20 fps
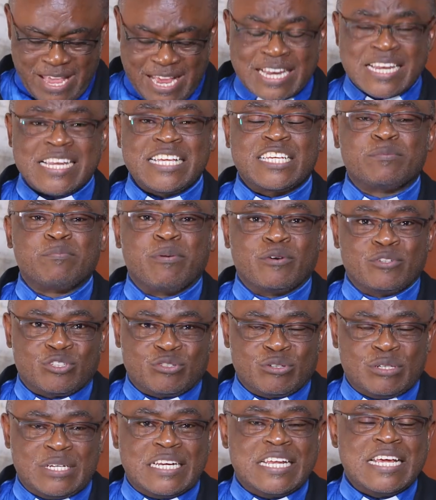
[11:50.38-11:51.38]
in this
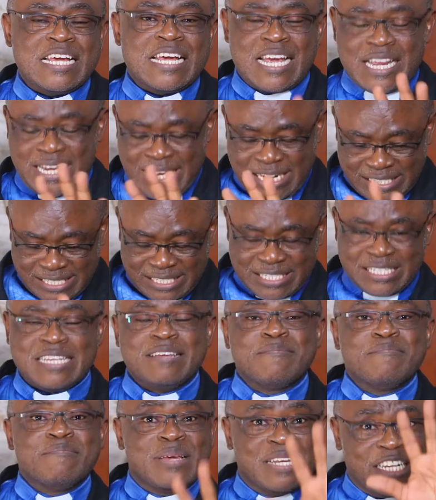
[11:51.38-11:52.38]
portion, in this
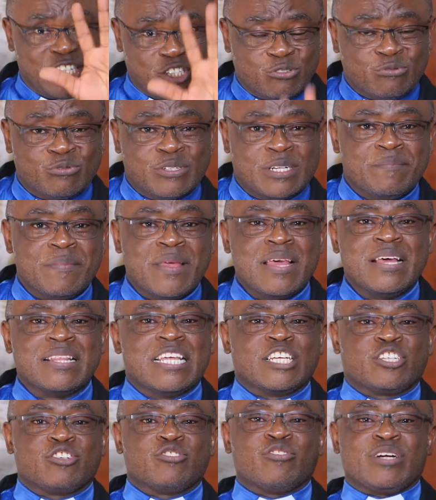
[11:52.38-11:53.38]
ministry,
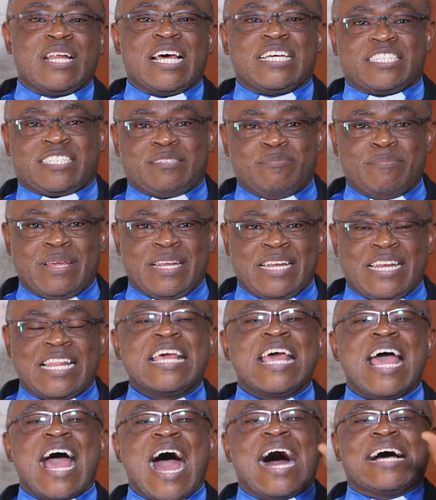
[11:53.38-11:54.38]
there's no dustbin.
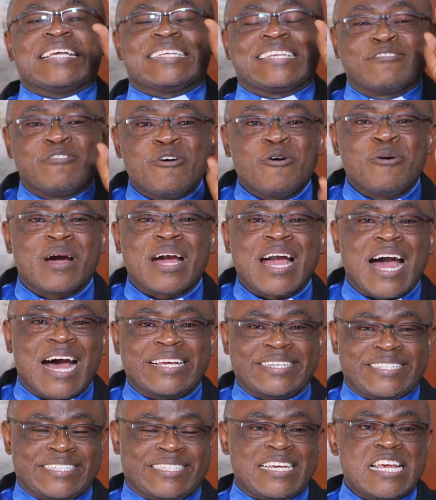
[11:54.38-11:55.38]
As long
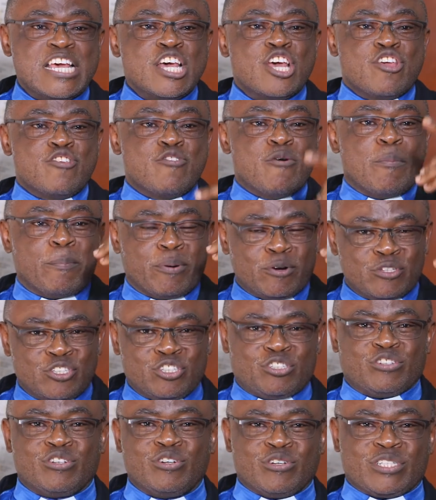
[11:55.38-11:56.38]
as you
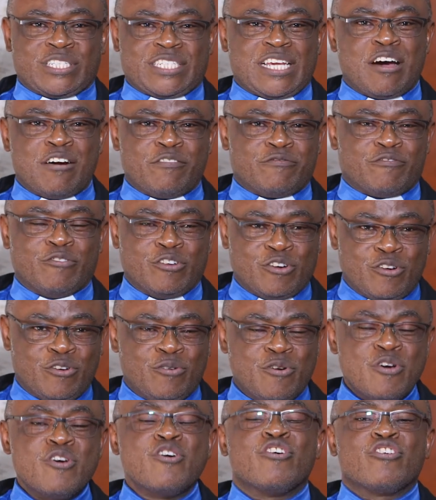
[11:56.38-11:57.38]
position yourself, you
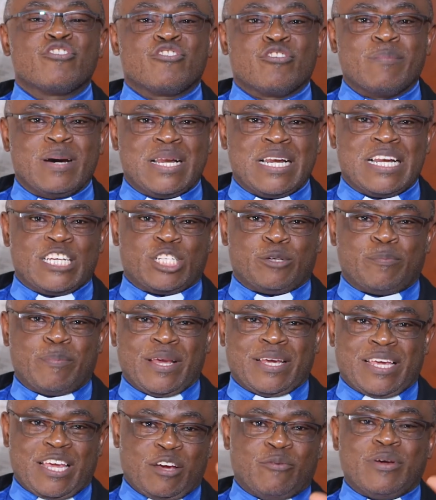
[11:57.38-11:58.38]
know, humanly
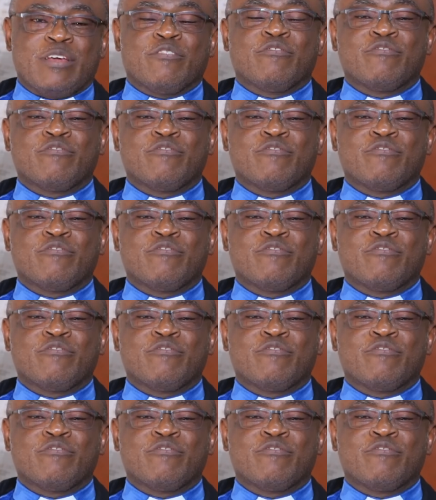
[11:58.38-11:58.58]
speaking, we